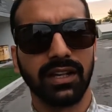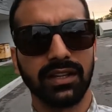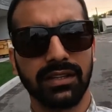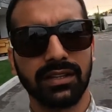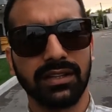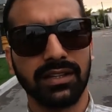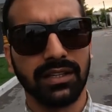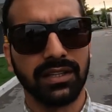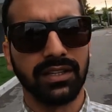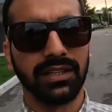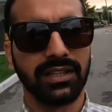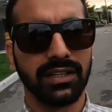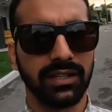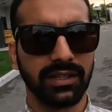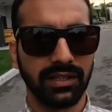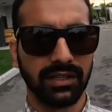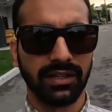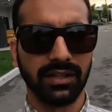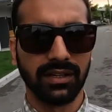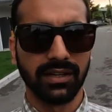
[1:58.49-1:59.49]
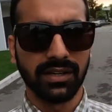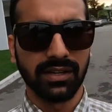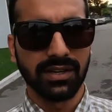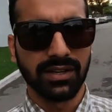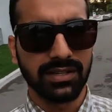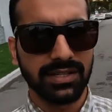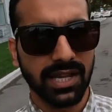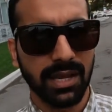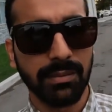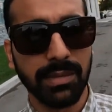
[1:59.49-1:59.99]
in the uh,
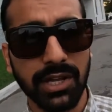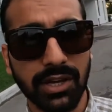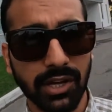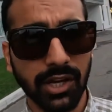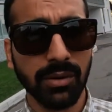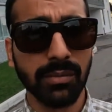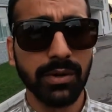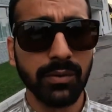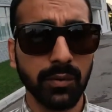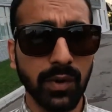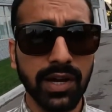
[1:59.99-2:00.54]
semi-urban